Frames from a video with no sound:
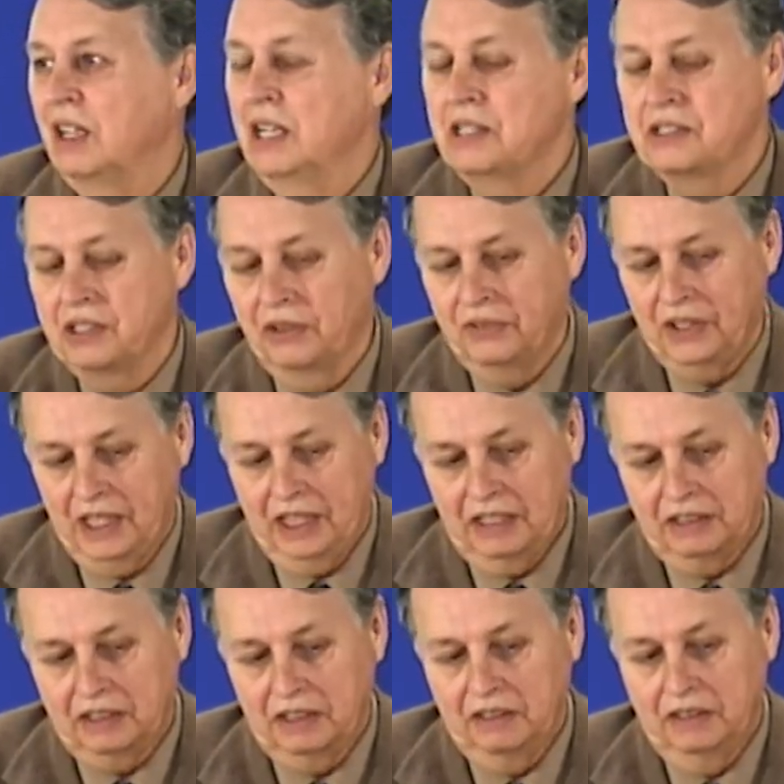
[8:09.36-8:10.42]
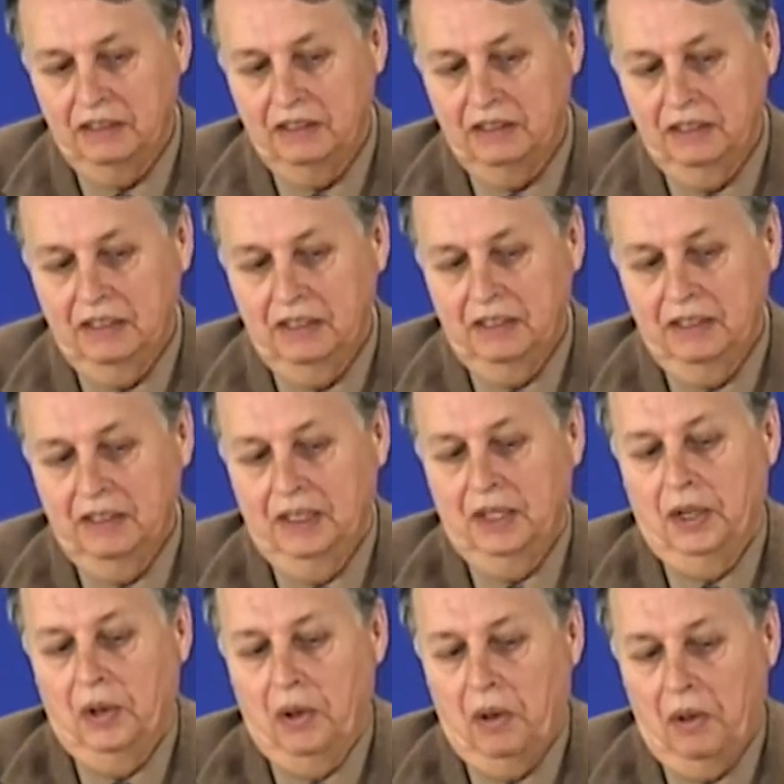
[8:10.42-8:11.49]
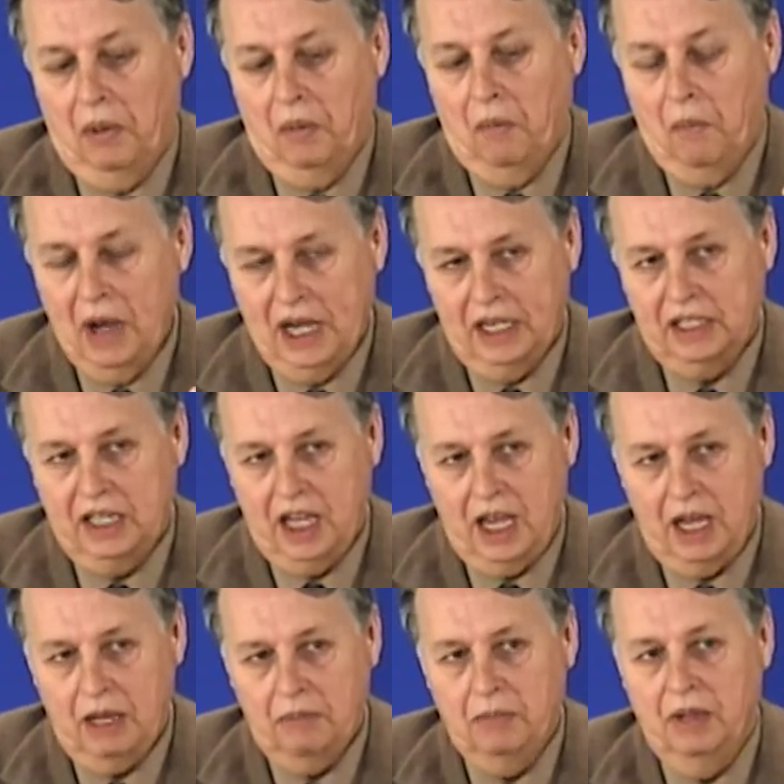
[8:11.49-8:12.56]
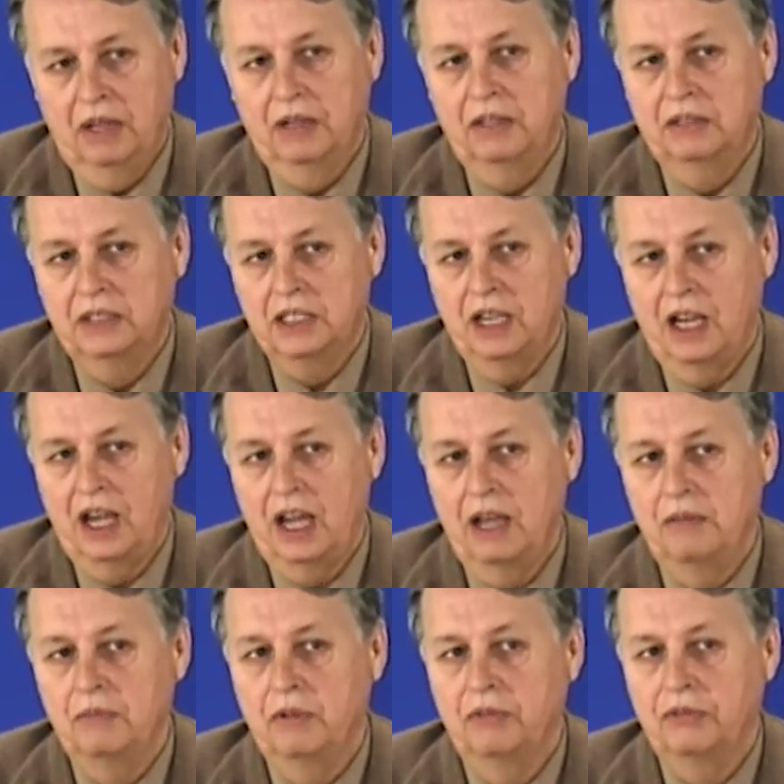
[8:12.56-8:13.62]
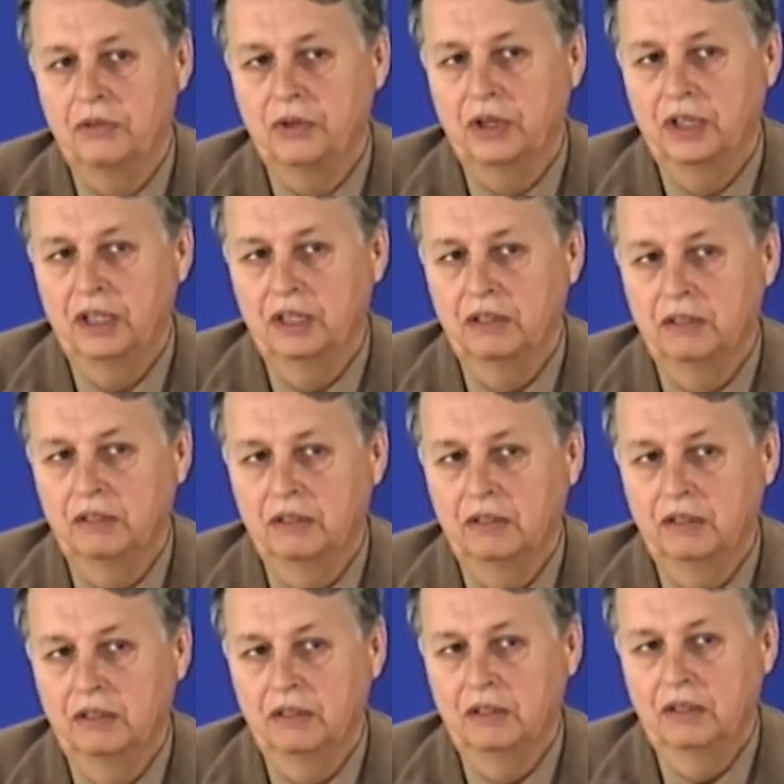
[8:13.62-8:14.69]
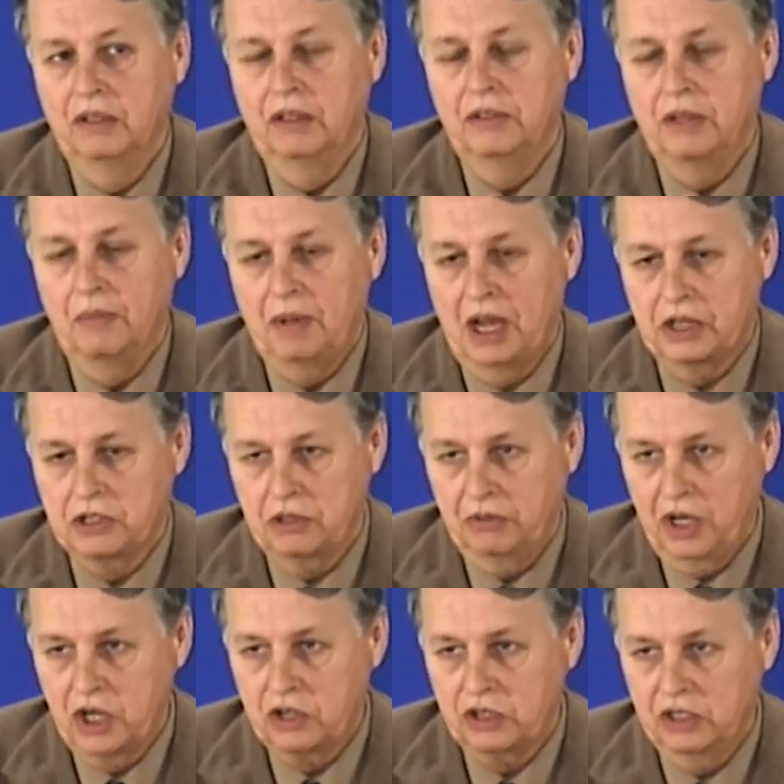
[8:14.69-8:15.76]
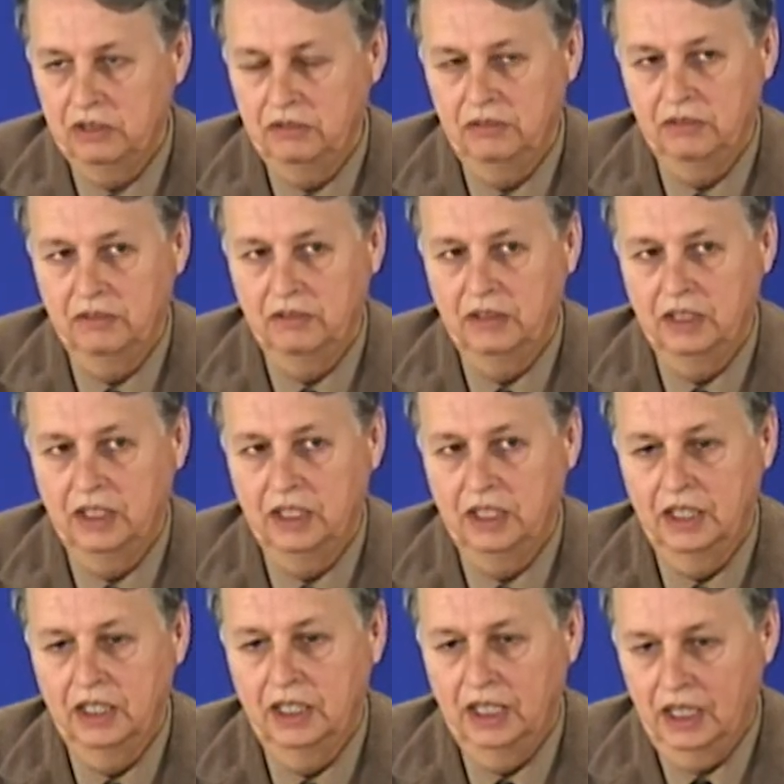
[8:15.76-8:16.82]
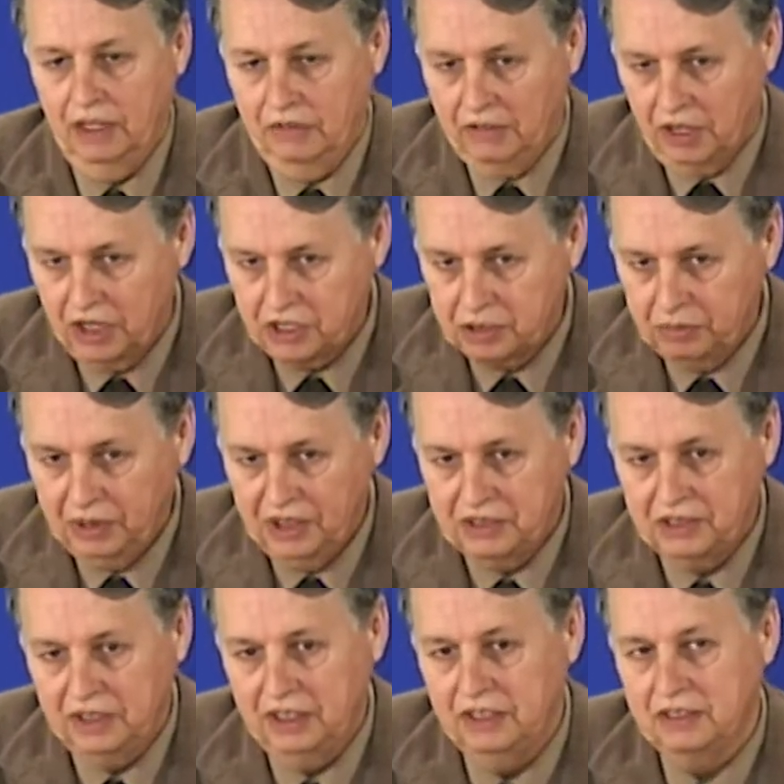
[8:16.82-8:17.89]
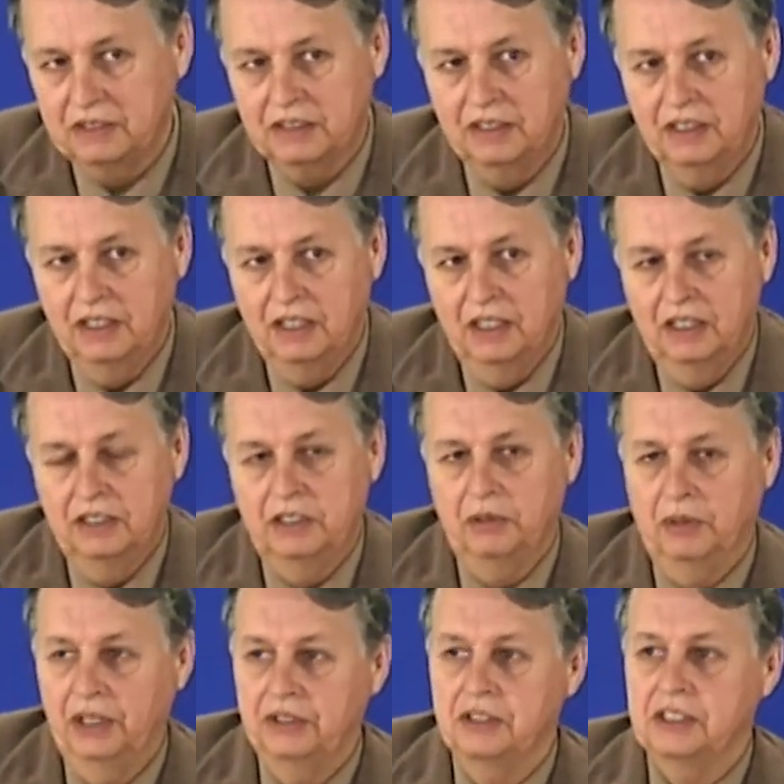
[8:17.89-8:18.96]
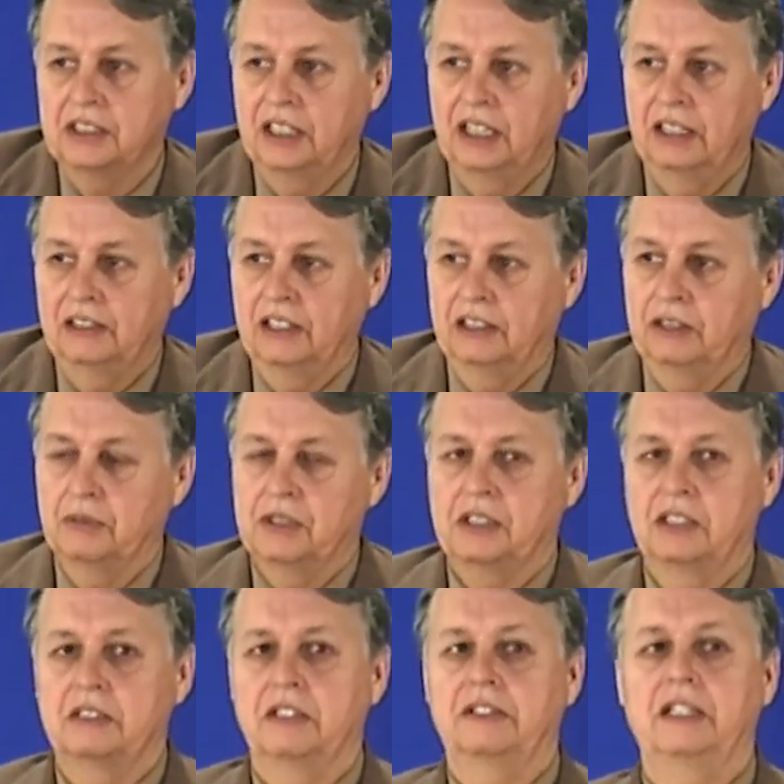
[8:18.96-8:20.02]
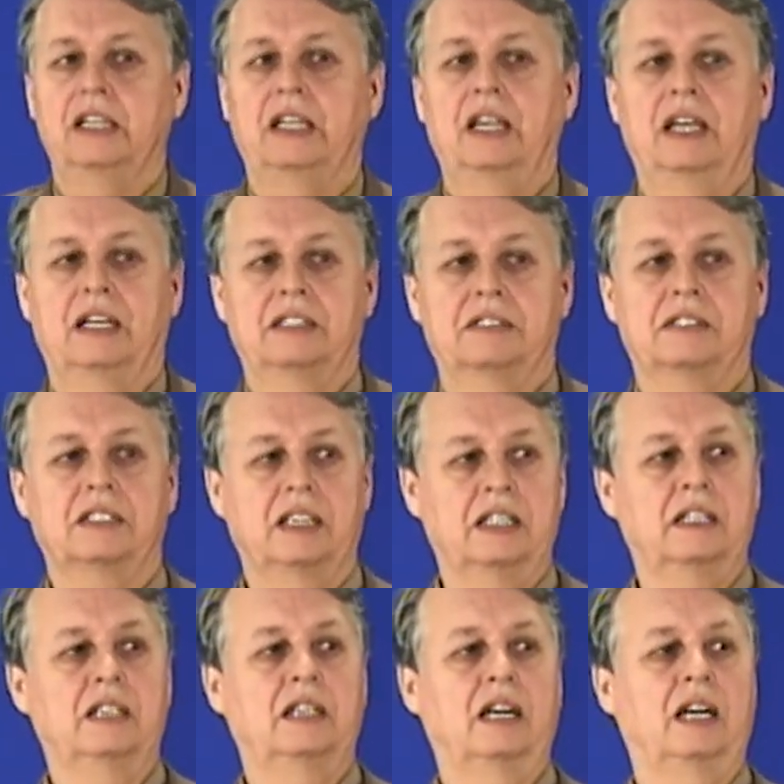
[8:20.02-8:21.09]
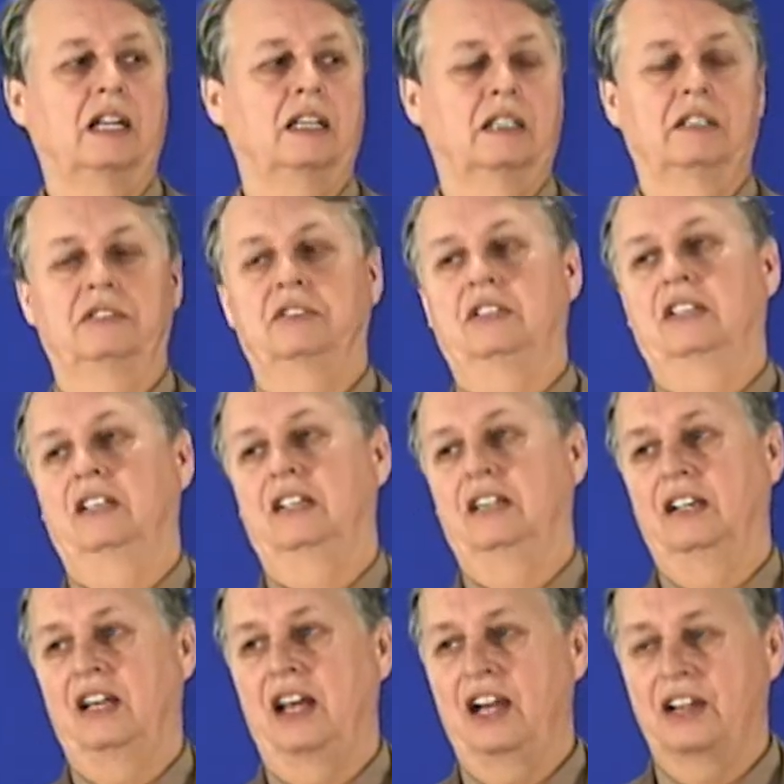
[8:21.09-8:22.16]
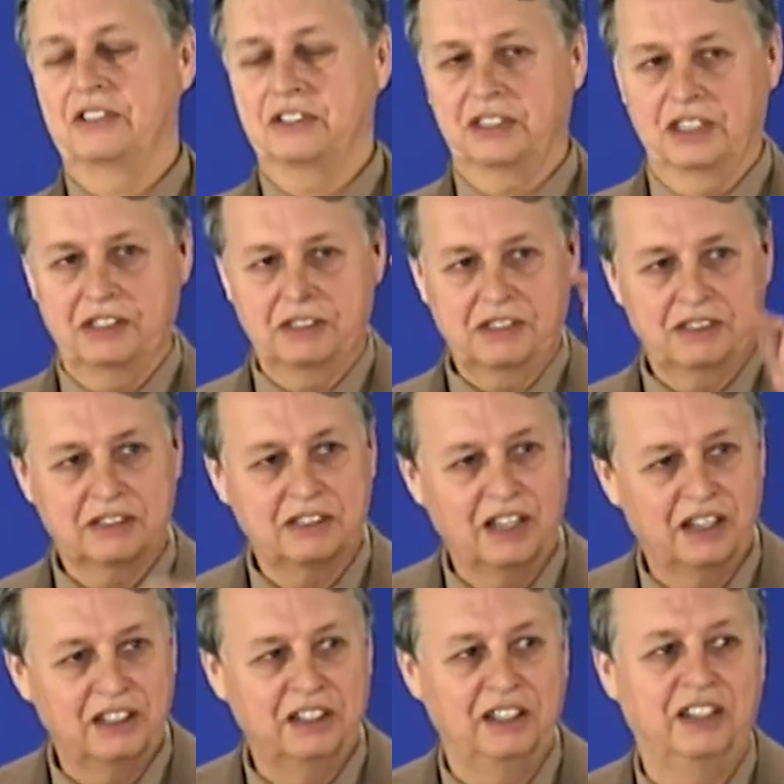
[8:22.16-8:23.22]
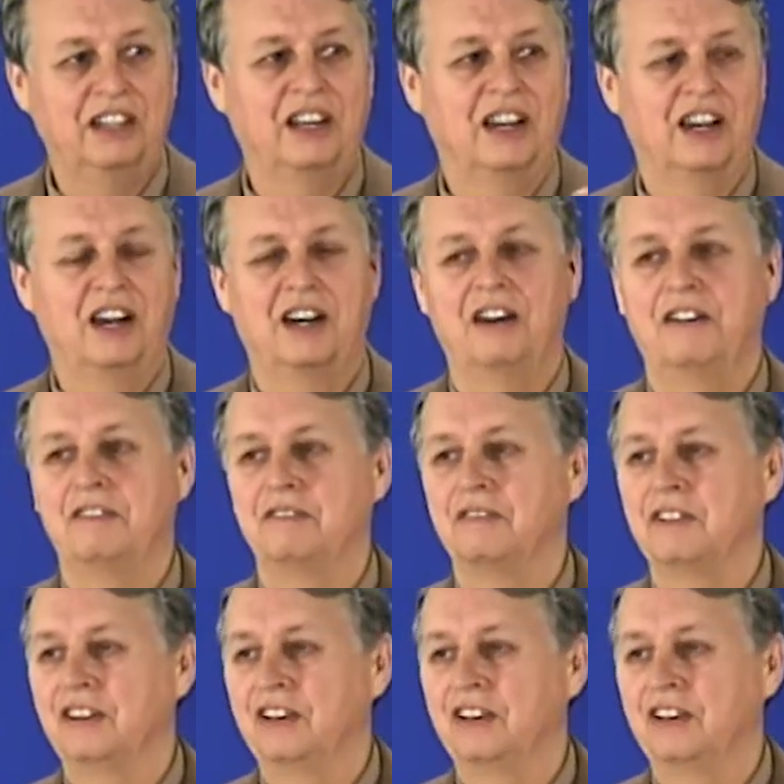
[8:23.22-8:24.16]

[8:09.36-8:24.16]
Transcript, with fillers: So that when it came time for the maturation of our species to understand that there was such a thing as psychology, as the study of